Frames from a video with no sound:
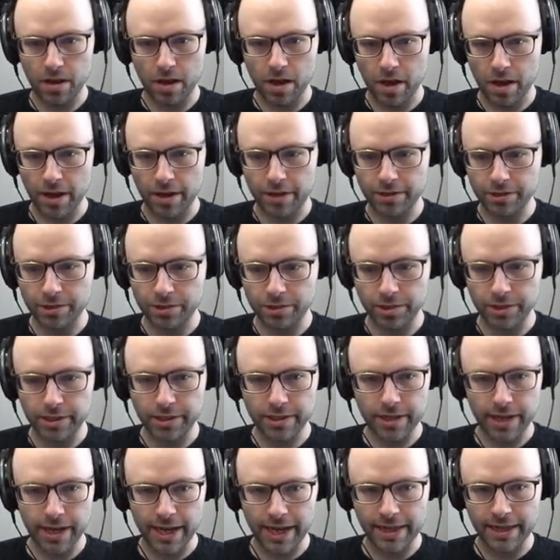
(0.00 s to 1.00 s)

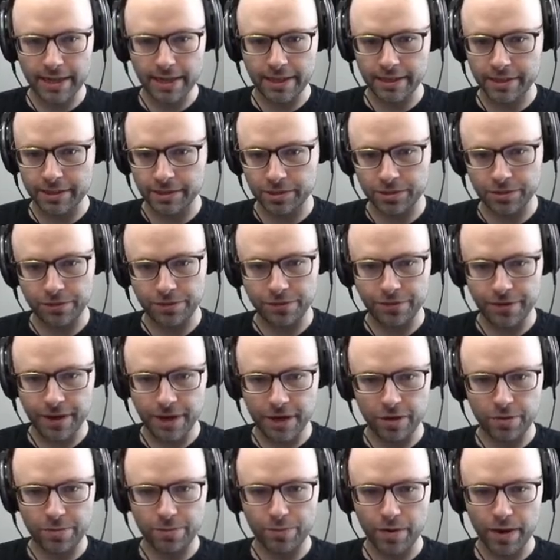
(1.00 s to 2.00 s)
honestly, I think this is a
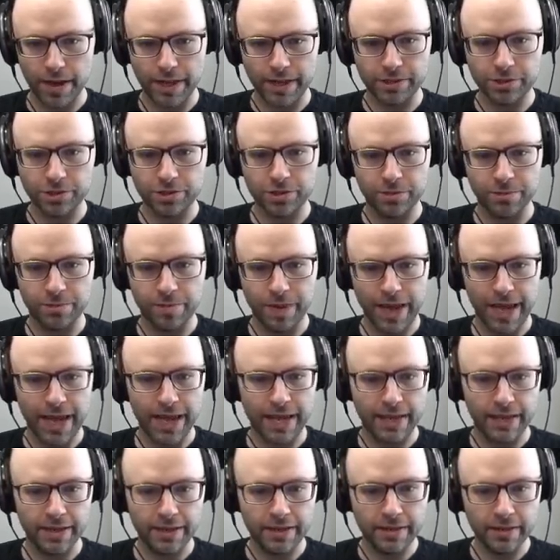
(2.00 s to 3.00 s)
fair price to
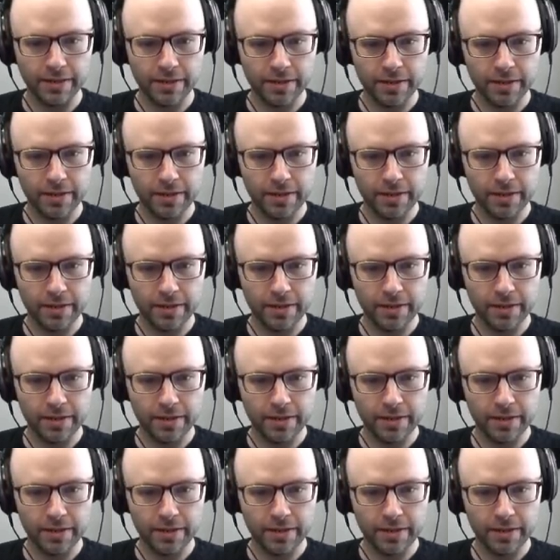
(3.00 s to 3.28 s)
pay